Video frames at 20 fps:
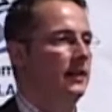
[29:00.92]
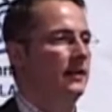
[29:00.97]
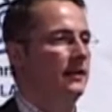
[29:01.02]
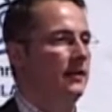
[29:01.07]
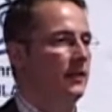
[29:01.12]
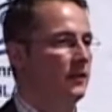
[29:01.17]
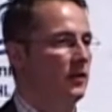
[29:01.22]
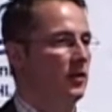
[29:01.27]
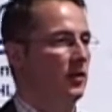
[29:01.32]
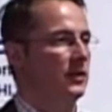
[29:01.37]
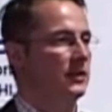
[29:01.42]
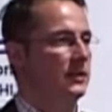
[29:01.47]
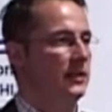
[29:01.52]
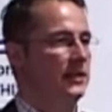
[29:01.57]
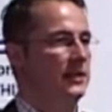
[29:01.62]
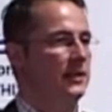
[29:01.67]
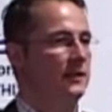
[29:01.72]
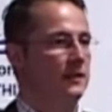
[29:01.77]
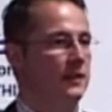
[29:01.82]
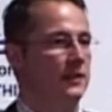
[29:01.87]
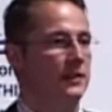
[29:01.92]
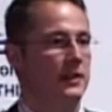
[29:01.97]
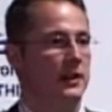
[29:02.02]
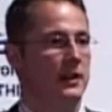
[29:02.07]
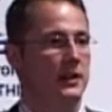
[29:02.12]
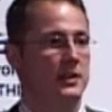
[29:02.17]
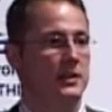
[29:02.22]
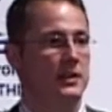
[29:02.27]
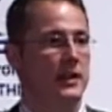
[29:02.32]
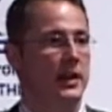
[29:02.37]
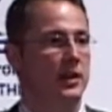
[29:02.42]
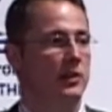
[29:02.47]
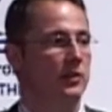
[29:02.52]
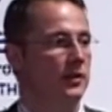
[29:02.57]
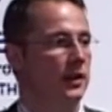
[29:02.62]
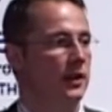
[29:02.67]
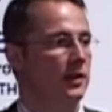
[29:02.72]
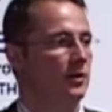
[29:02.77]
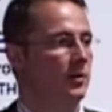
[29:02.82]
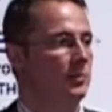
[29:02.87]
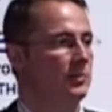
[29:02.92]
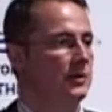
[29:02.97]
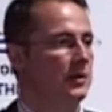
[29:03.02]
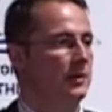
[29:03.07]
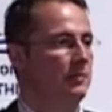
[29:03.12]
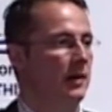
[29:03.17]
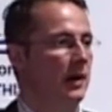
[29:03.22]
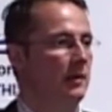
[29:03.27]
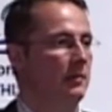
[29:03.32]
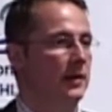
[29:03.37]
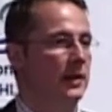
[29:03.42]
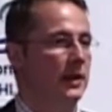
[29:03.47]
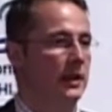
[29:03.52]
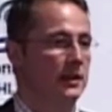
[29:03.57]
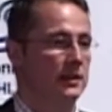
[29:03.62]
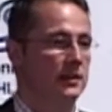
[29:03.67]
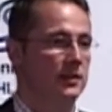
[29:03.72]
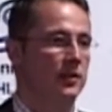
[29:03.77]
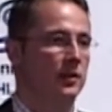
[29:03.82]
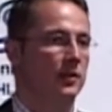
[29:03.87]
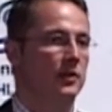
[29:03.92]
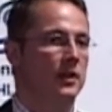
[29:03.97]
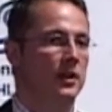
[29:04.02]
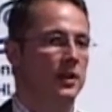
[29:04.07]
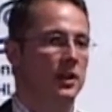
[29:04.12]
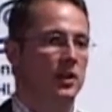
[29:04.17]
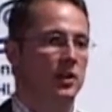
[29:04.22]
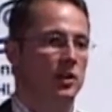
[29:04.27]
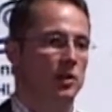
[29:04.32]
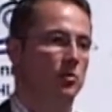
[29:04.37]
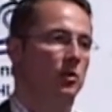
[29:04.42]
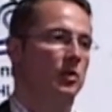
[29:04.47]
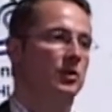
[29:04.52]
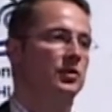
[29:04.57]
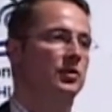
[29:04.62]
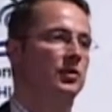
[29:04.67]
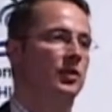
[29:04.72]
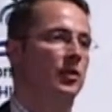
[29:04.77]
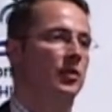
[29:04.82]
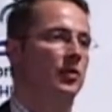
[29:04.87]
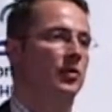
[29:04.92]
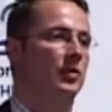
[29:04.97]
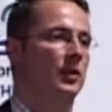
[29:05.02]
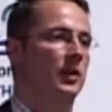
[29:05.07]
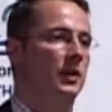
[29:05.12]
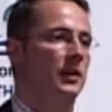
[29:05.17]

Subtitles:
of course there are different stakeholder groups in the public, and so you want to know